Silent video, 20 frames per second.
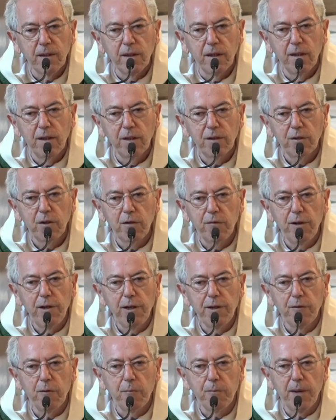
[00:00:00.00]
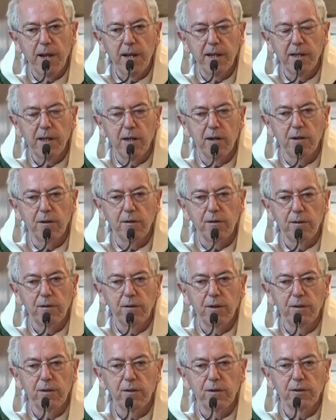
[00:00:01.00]
So the little placard
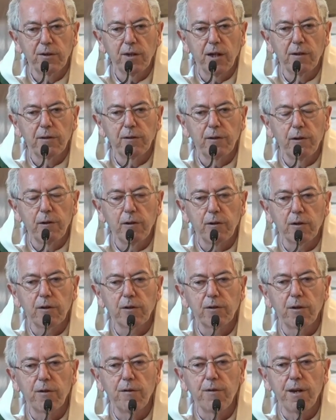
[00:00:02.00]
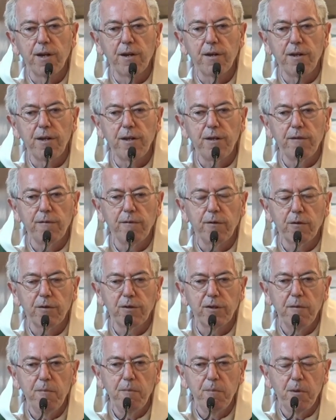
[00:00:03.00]
doesn't start to look so naive or
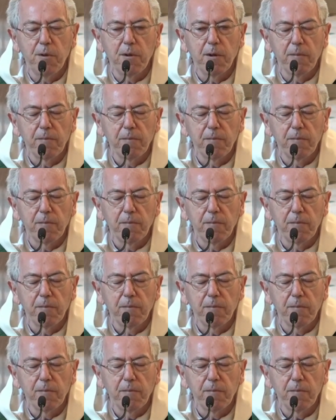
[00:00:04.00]
simple.